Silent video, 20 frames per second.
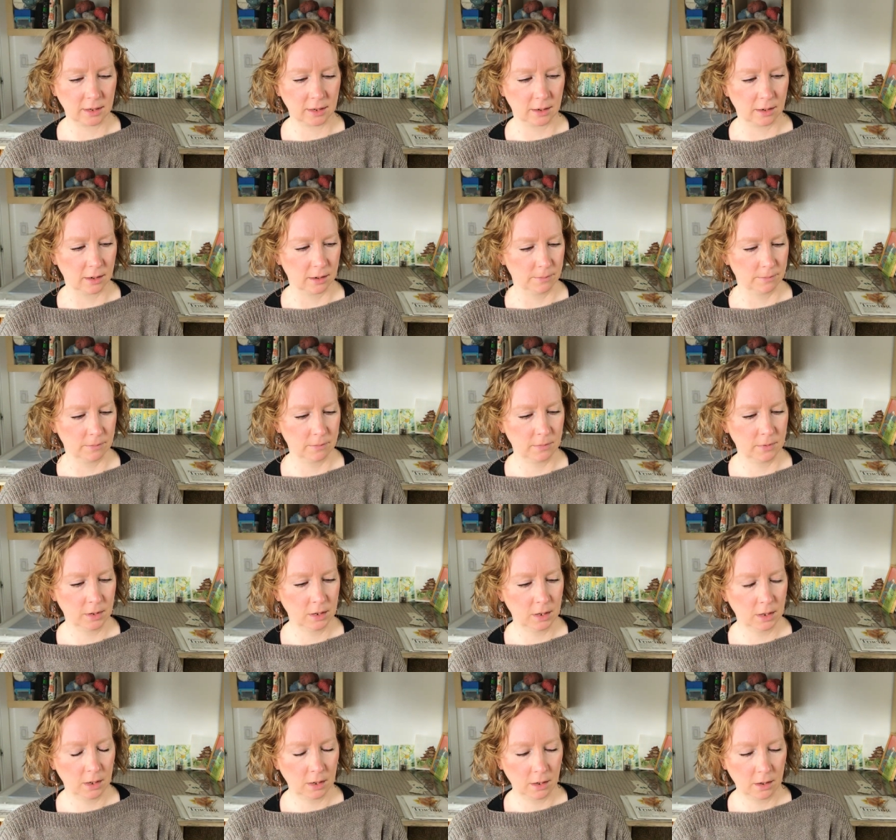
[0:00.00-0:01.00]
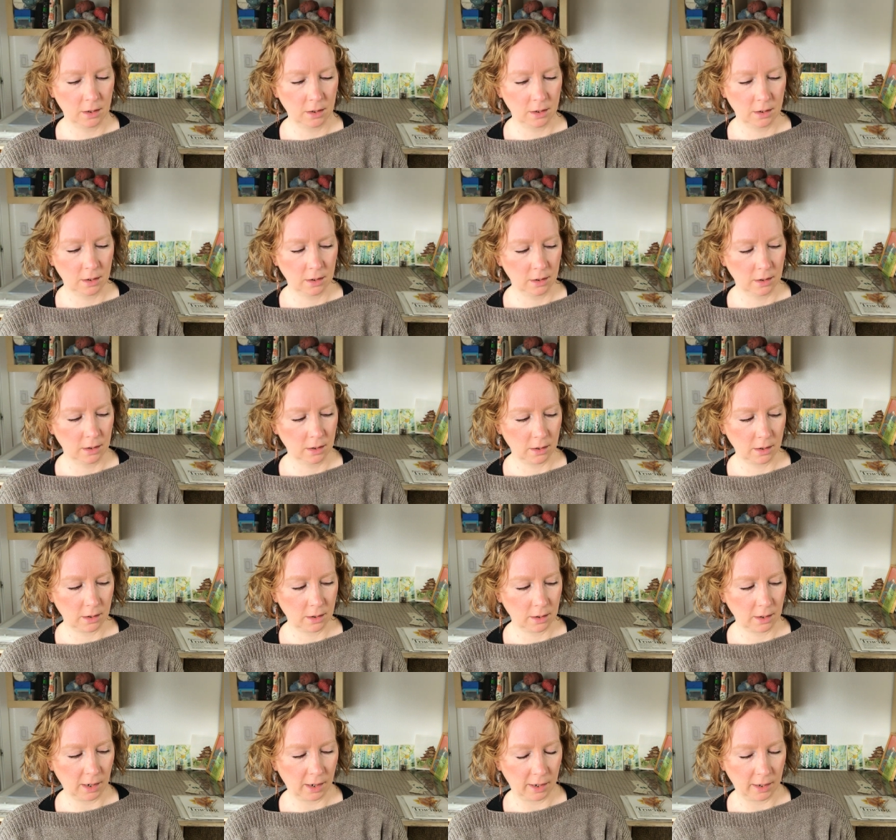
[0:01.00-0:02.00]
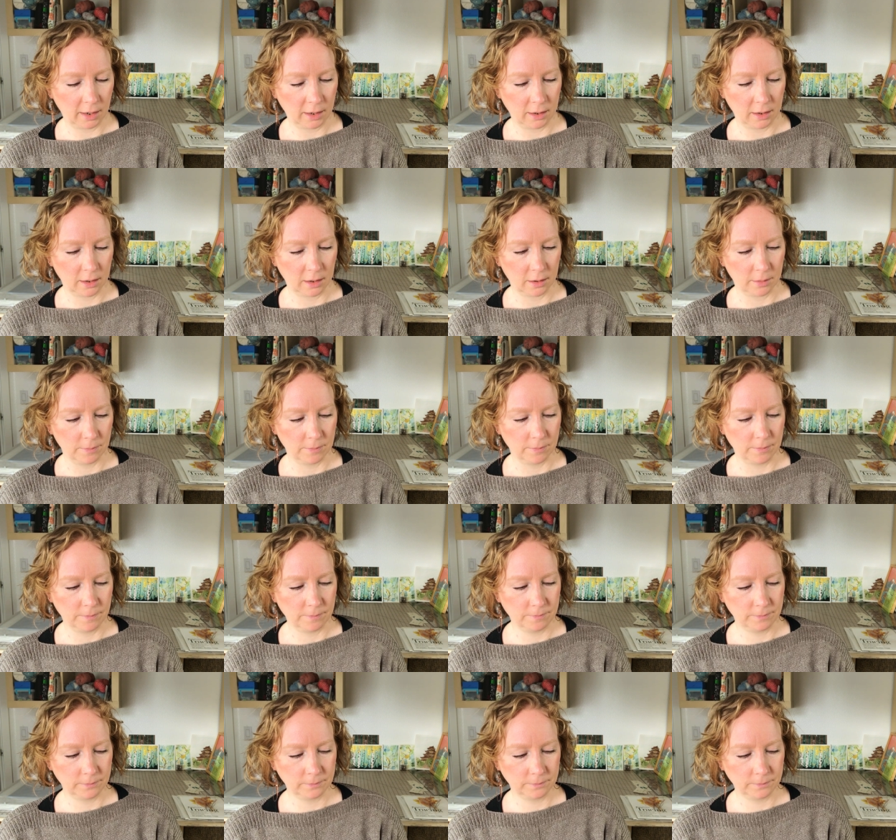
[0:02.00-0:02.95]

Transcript: Um, I um,